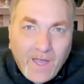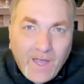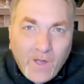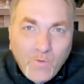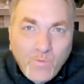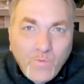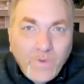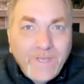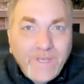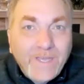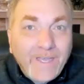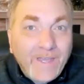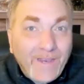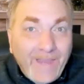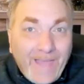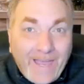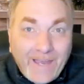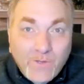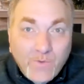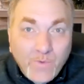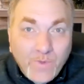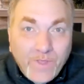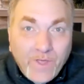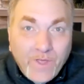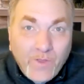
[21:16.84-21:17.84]
we
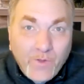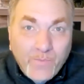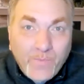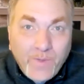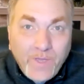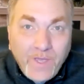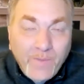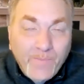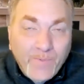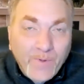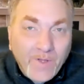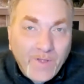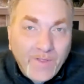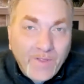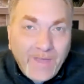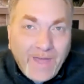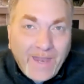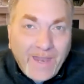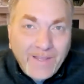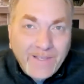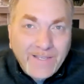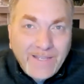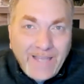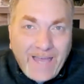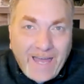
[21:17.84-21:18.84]
connect with other people, and that
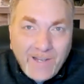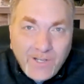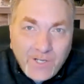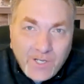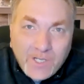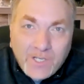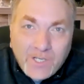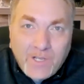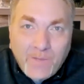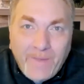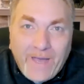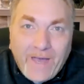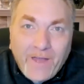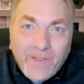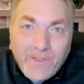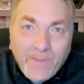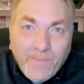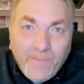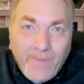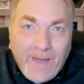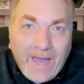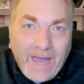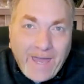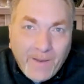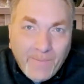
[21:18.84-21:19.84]
it's not just about the
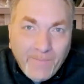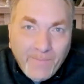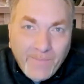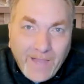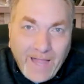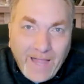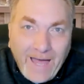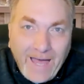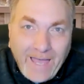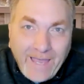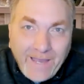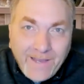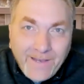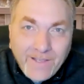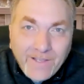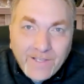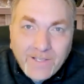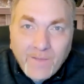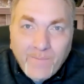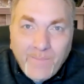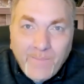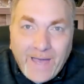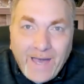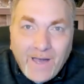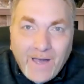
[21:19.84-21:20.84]
bottom line. It's
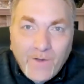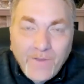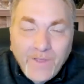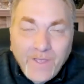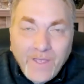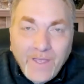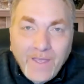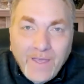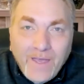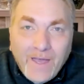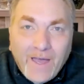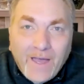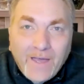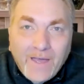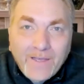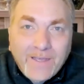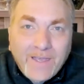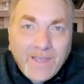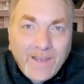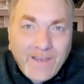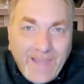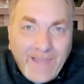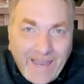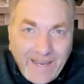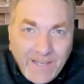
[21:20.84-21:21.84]
about
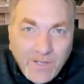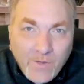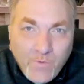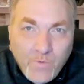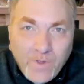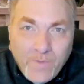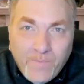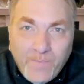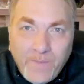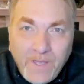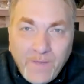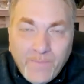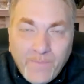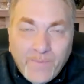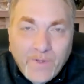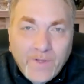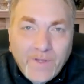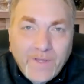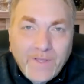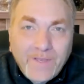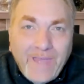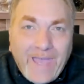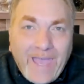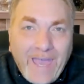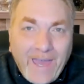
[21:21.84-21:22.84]
connecting with people
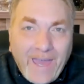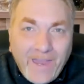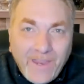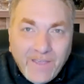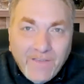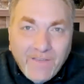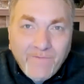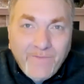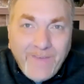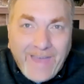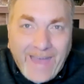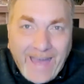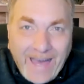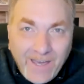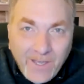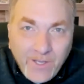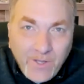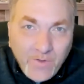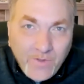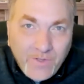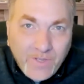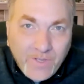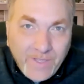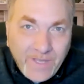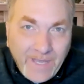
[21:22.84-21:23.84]
and adding
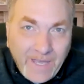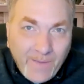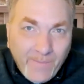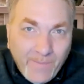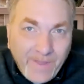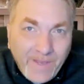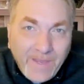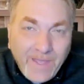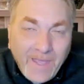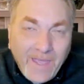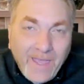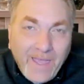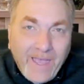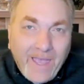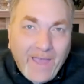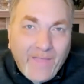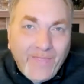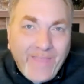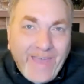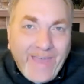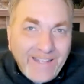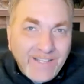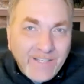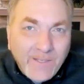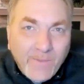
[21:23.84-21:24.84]
value to them. And
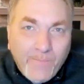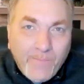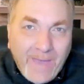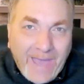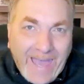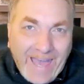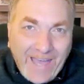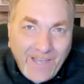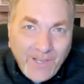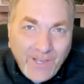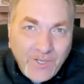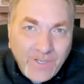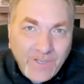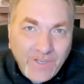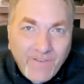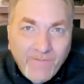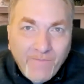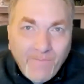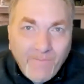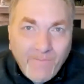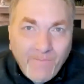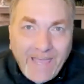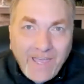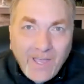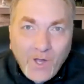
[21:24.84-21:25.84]
that's a passion
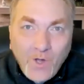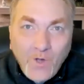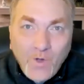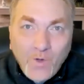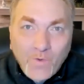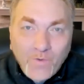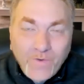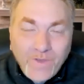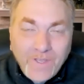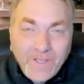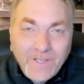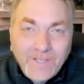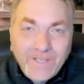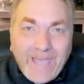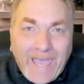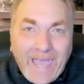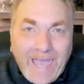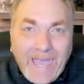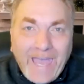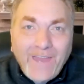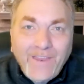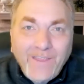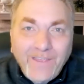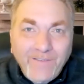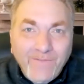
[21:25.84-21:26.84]
of my own, is
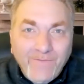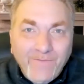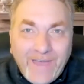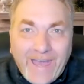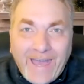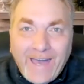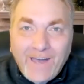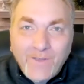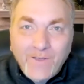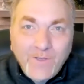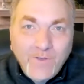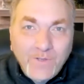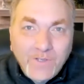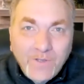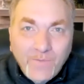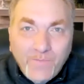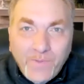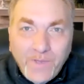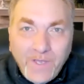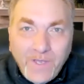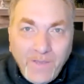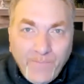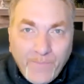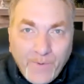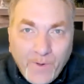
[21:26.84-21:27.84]
adding value to
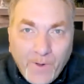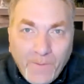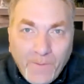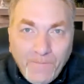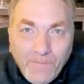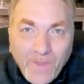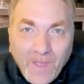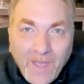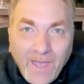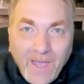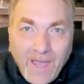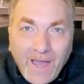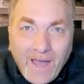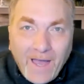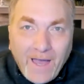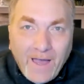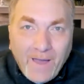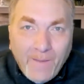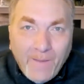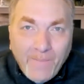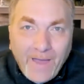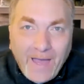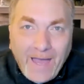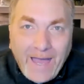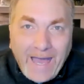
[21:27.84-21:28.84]
people.
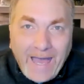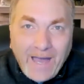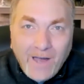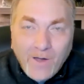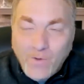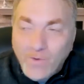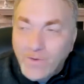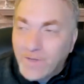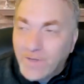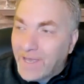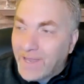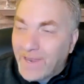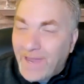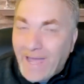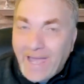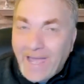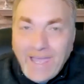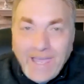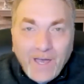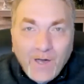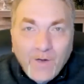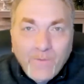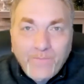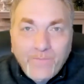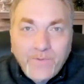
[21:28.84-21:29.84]
How can I
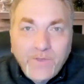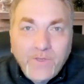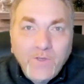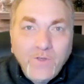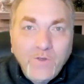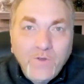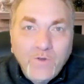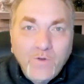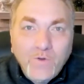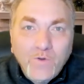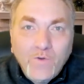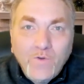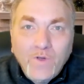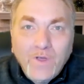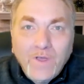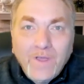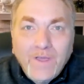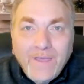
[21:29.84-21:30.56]
help you